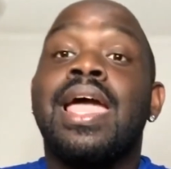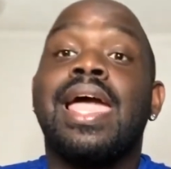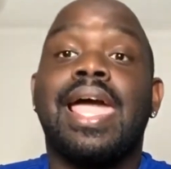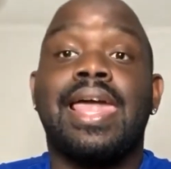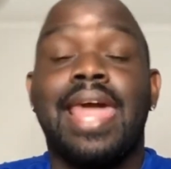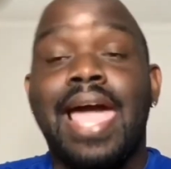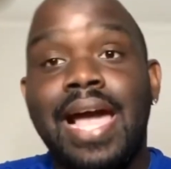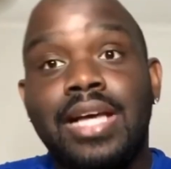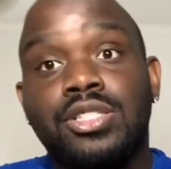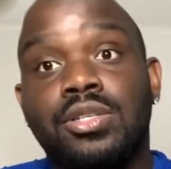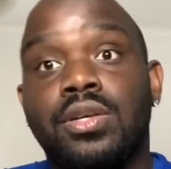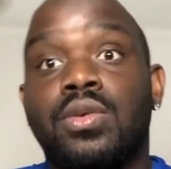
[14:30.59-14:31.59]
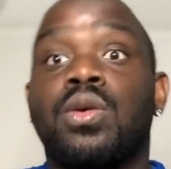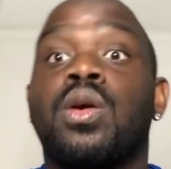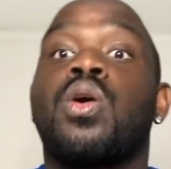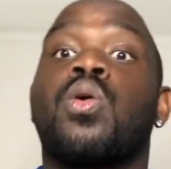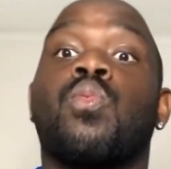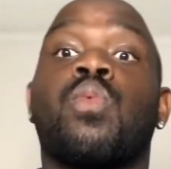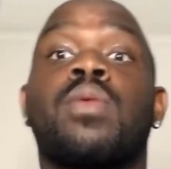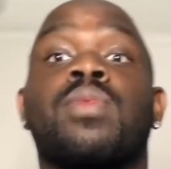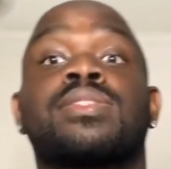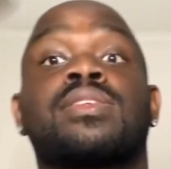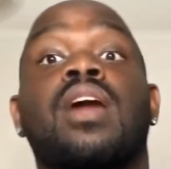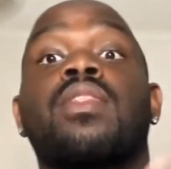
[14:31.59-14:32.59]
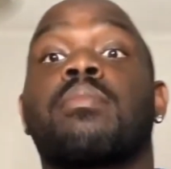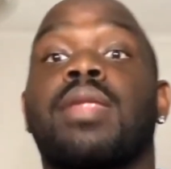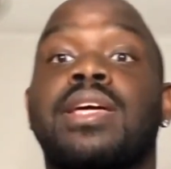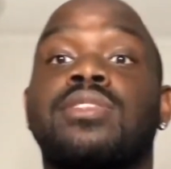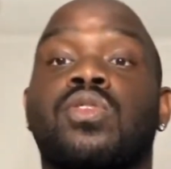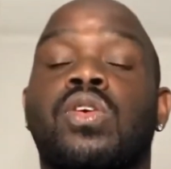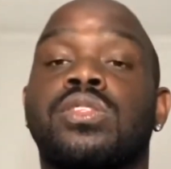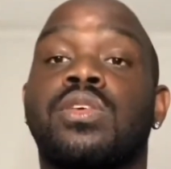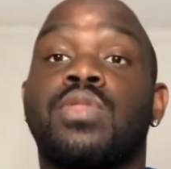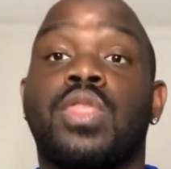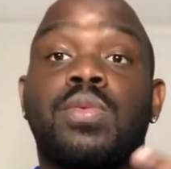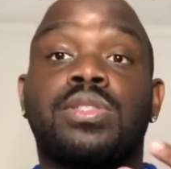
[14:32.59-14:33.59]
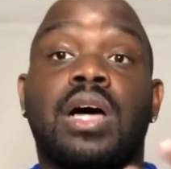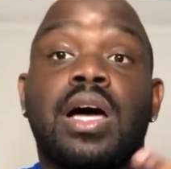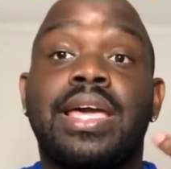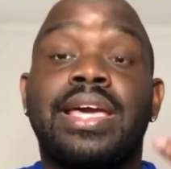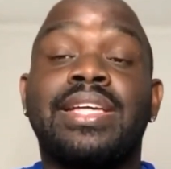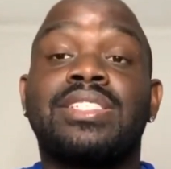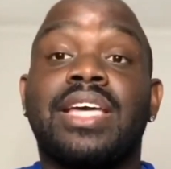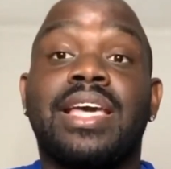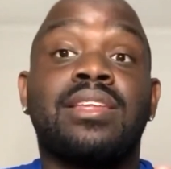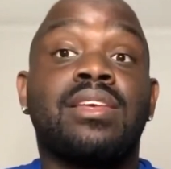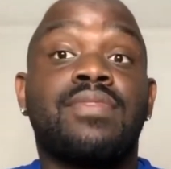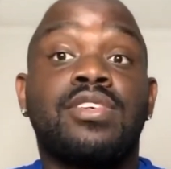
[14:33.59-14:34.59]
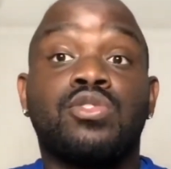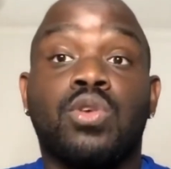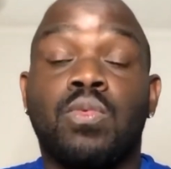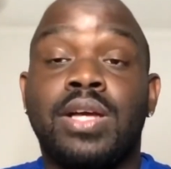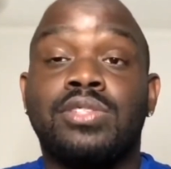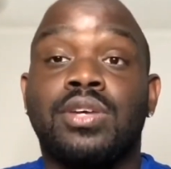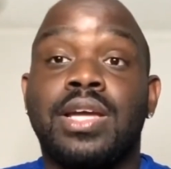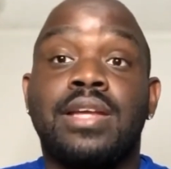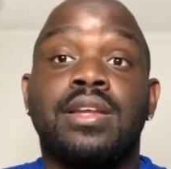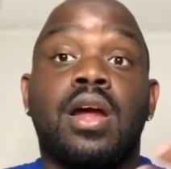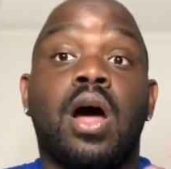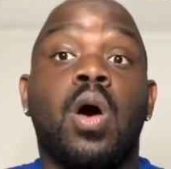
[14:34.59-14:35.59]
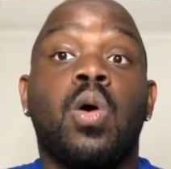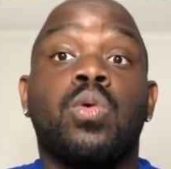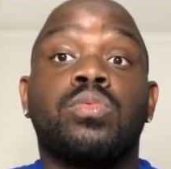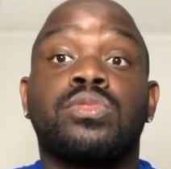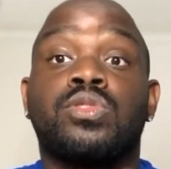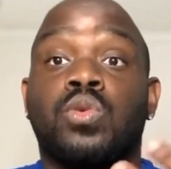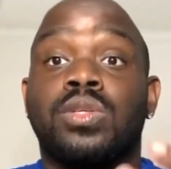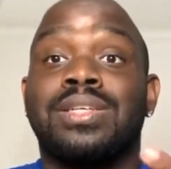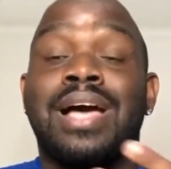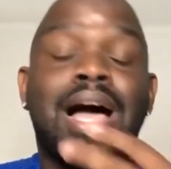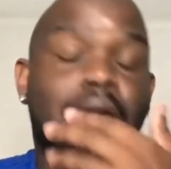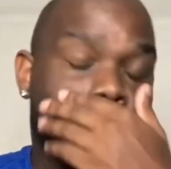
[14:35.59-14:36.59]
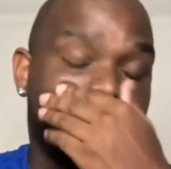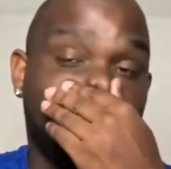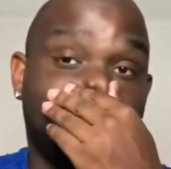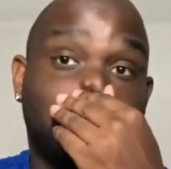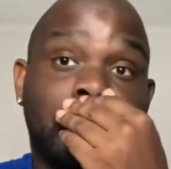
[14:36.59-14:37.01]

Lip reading: And actually, when we saw the Blaze Zords, we saw each individual Ranger in their own Zord's cockpit.